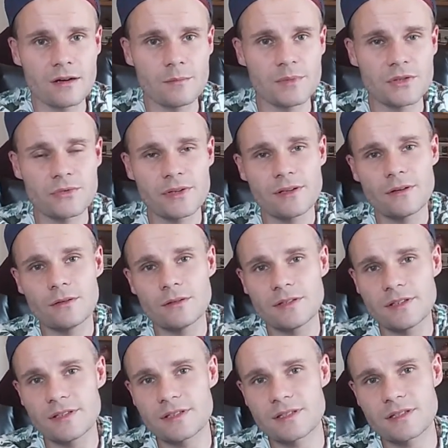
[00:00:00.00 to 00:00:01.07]
between all
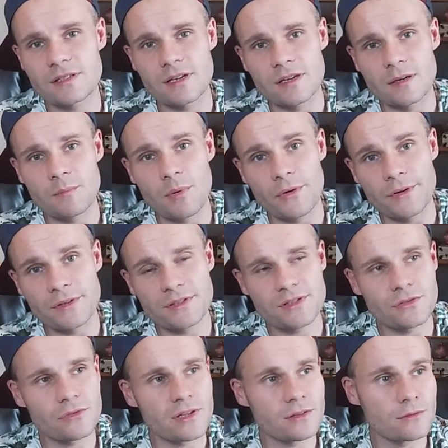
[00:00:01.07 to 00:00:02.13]
these points
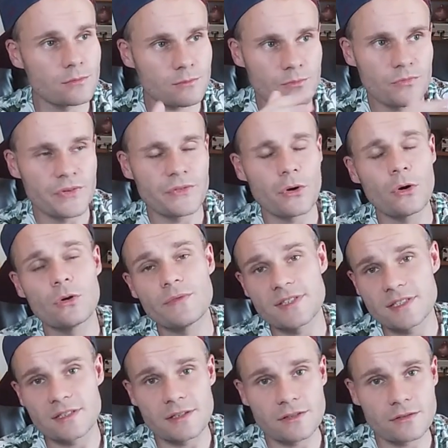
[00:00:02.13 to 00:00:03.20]
so that we all
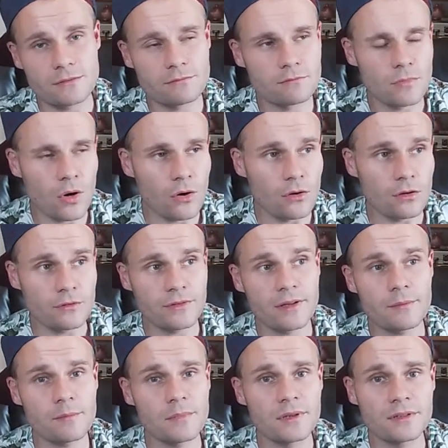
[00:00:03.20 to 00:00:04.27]
visited all of
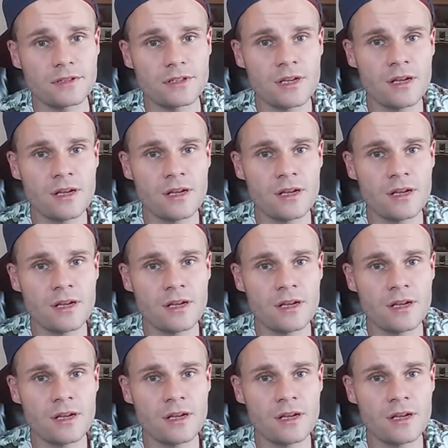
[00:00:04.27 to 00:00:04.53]
them, but